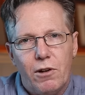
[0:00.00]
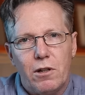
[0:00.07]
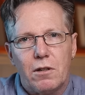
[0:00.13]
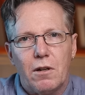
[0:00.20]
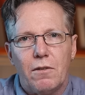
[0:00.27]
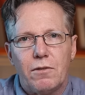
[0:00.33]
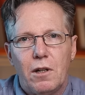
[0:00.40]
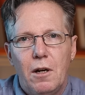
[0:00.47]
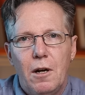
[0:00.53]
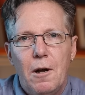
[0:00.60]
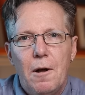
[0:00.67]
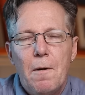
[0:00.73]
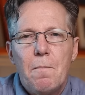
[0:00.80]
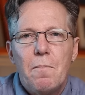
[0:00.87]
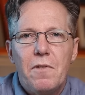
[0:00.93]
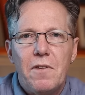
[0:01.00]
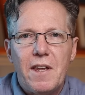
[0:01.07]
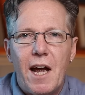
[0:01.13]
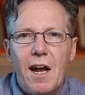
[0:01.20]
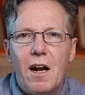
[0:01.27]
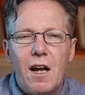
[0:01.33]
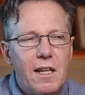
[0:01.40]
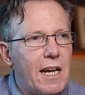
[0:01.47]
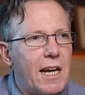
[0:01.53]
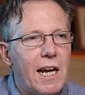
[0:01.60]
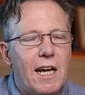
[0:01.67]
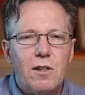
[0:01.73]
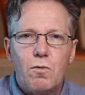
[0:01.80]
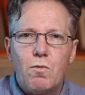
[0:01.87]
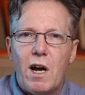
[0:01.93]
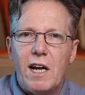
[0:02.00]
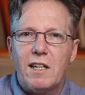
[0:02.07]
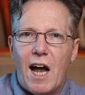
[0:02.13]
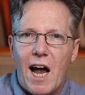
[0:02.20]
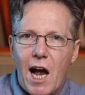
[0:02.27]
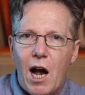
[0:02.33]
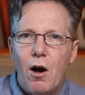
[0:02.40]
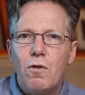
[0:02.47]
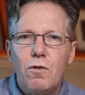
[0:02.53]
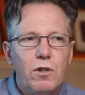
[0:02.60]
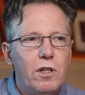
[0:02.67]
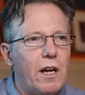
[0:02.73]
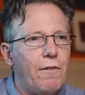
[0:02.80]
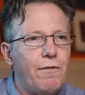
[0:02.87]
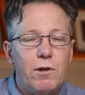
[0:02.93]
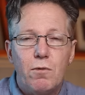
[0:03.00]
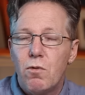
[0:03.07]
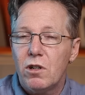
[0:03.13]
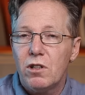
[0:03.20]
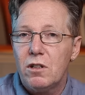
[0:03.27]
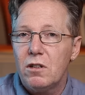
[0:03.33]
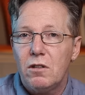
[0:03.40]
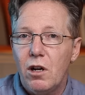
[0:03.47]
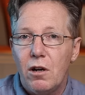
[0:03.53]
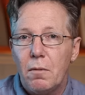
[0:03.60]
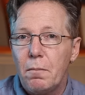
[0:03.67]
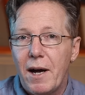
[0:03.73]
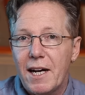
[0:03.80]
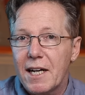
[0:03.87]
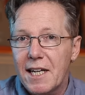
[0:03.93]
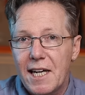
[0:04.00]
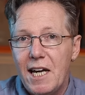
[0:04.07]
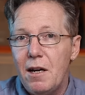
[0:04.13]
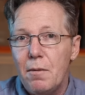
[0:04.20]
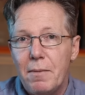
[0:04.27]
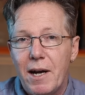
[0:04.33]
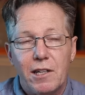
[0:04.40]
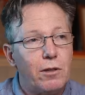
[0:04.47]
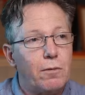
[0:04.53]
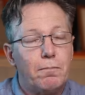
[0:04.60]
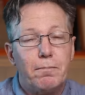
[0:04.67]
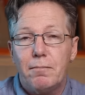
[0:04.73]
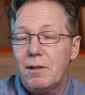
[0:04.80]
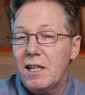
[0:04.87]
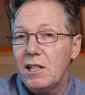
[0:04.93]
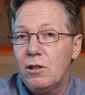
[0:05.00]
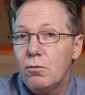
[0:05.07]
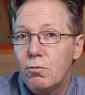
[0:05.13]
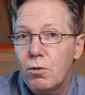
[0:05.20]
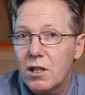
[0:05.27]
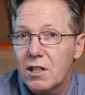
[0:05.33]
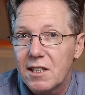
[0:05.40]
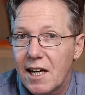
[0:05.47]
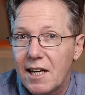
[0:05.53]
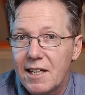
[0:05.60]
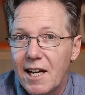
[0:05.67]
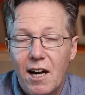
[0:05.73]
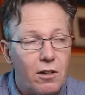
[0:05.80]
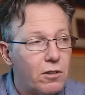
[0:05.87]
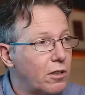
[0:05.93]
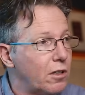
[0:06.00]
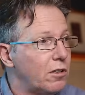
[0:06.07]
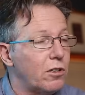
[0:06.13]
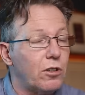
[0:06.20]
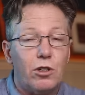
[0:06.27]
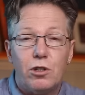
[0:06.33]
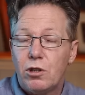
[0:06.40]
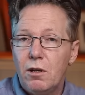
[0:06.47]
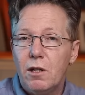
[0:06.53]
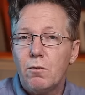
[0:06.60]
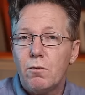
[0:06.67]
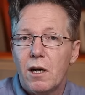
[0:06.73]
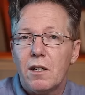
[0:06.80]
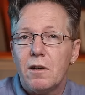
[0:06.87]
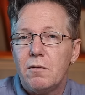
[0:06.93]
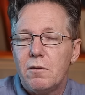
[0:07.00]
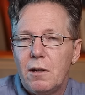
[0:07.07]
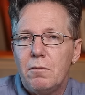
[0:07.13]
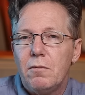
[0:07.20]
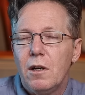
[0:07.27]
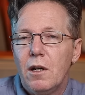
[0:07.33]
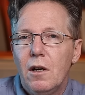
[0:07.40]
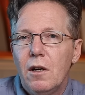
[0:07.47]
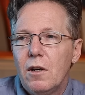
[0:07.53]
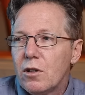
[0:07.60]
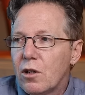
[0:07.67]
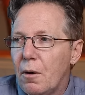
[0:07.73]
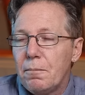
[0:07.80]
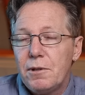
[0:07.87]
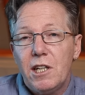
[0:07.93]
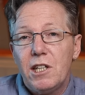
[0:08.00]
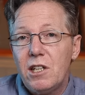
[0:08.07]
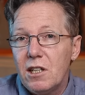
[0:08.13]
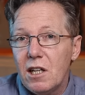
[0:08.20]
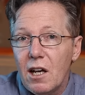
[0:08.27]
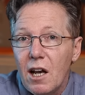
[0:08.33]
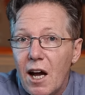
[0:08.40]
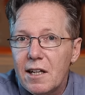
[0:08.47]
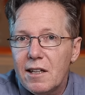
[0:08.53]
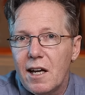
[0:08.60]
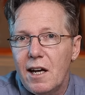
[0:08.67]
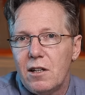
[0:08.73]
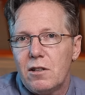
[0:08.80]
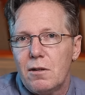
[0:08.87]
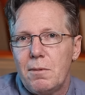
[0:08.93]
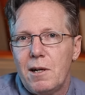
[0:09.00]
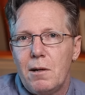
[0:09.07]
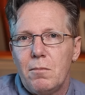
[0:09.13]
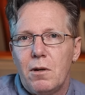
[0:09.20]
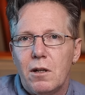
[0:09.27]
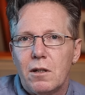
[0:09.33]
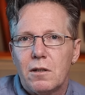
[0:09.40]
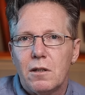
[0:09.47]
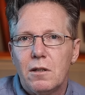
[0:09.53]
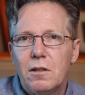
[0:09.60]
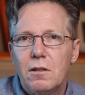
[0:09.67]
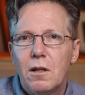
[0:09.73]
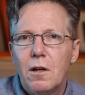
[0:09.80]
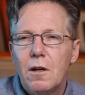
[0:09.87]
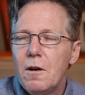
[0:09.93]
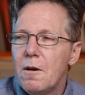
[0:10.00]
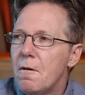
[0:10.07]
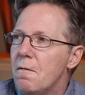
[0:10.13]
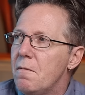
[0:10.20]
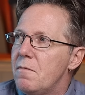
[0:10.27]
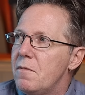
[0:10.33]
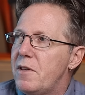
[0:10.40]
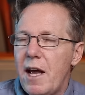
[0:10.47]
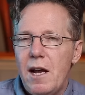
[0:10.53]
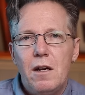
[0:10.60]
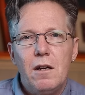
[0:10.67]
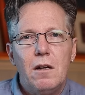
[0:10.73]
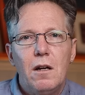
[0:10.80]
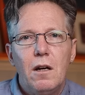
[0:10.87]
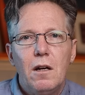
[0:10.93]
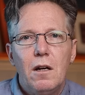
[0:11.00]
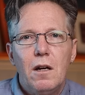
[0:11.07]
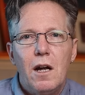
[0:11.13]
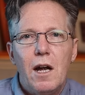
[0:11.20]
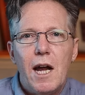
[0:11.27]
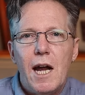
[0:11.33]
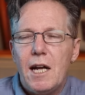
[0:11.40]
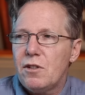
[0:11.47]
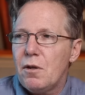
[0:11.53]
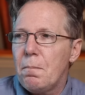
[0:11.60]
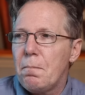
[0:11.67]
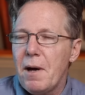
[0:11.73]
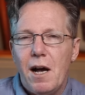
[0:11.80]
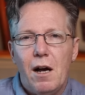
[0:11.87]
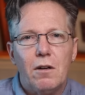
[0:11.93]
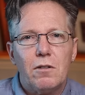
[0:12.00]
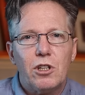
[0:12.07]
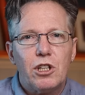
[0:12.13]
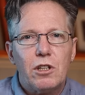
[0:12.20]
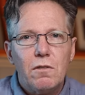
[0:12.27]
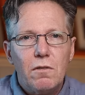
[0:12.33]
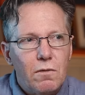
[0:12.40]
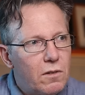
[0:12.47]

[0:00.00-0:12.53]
photographs that I think is is how if you want to know about a key about making your work stand out to, to doing well in, in, competitions like the Hasselblad Masters, then it's about